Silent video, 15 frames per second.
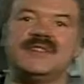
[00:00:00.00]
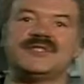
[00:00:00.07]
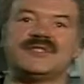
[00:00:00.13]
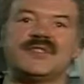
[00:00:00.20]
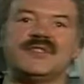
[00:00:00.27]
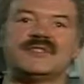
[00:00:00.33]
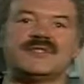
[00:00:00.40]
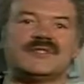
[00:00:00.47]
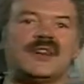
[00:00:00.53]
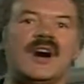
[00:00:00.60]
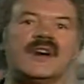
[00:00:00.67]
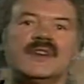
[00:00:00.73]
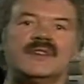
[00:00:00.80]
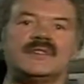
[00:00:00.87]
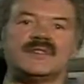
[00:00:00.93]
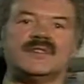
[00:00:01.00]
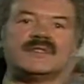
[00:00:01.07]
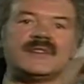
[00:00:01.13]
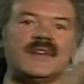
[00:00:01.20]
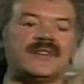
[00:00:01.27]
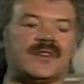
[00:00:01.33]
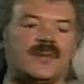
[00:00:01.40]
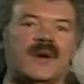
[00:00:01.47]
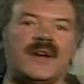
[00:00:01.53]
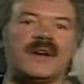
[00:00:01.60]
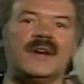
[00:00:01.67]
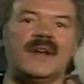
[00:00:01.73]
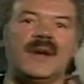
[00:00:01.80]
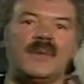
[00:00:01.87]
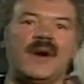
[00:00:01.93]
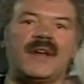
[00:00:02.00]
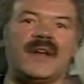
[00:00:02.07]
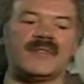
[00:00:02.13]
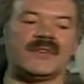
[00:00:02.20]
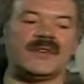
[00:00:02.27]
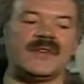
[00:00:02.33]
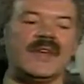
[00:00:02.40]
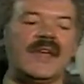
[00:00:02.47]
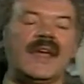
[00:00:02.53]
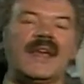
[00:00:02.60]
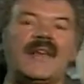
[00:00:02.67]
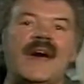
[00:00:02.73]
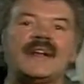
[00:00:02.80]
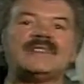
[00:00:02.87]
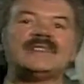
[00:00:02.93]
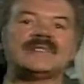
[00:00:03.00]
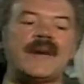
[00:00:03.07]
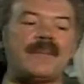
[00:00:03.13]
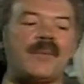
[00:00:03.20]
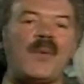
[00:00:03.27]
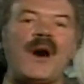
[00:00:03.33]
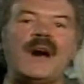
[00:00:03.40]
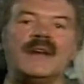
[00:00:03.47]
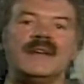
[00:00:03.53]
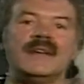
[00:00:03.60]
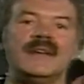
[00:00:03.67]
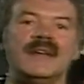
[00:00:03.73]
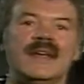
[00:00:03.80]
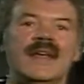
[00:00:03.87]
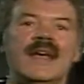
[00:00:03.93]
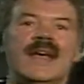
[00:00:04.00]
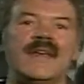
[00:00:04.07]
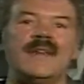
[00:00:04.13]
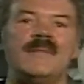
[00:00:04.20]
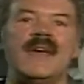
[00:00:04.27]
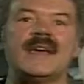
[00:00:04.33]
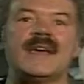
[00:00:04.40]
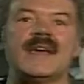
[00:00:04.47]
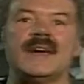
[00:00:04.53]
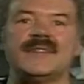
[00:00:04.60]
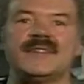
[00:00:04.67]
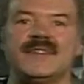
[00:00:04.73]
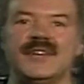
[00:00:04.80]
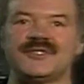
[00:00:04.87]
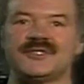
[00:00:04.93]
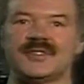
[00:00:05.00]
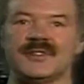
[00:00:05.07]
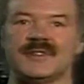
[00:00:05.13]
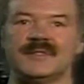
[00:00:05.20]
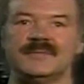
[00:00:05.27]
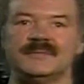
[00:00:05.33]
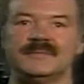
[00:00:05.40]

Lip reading: t-shirts, jogging suits, underwear, whatever. That is step one in the making of a t-shirt.